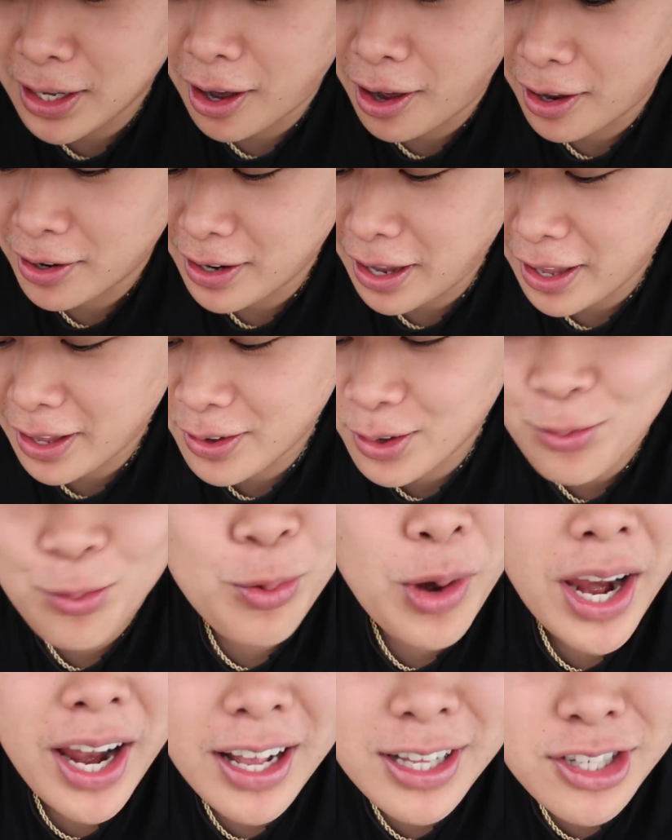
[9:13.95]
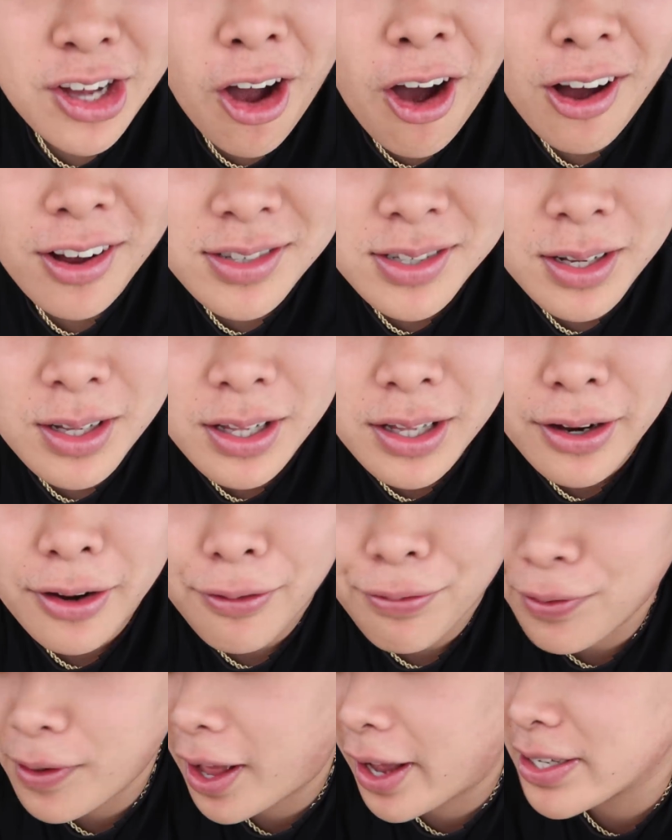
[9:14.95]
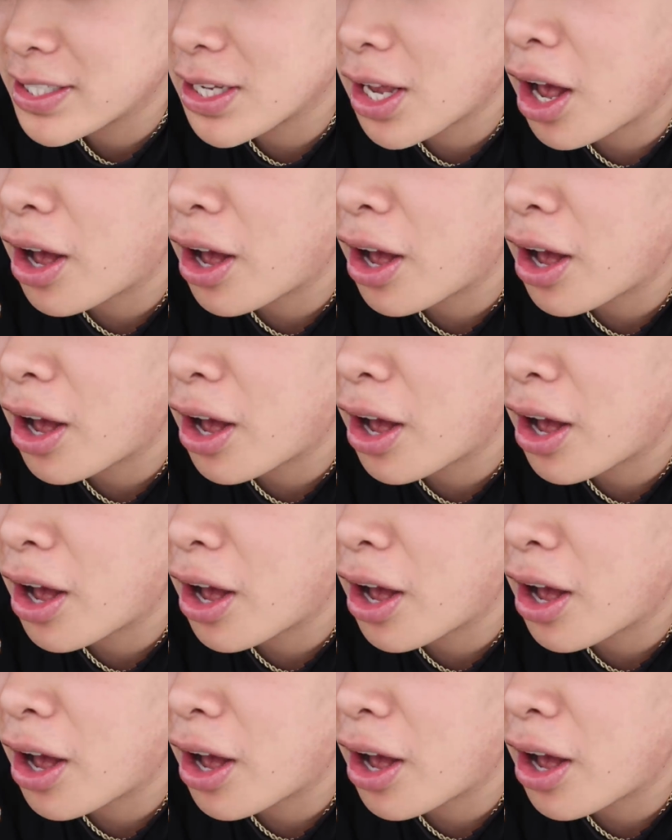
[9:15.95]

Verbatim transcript: god. When I talk, the glitter flies